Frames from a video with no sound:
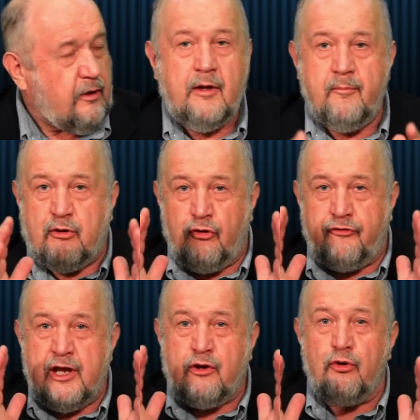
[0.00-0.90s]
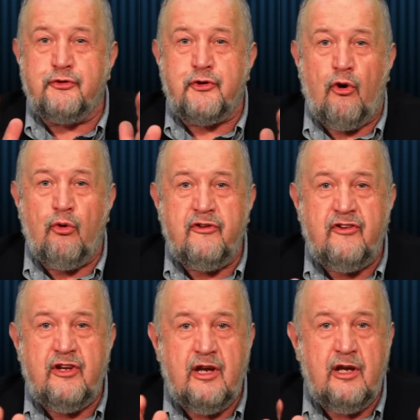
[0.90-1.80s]
because they controlled
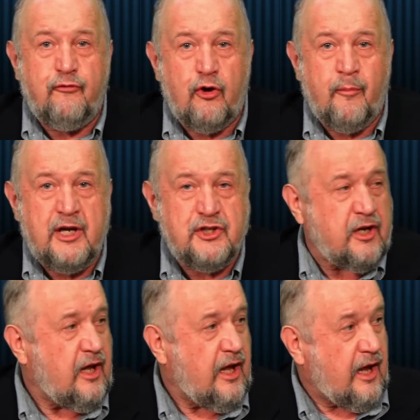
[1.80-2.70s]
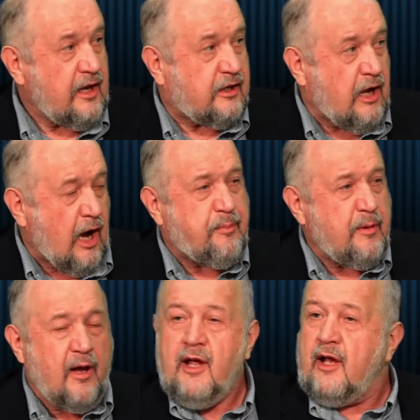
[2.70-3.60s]
the information. And
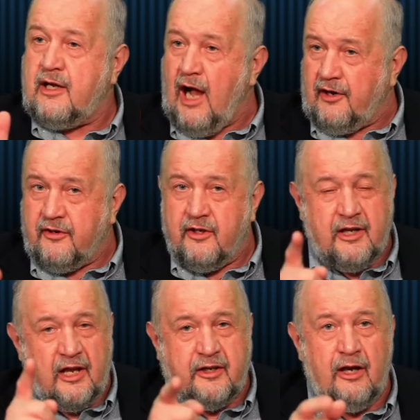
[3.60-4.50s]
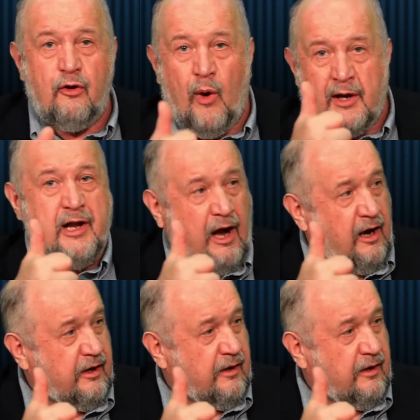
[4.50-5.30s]
gun can kill one guy.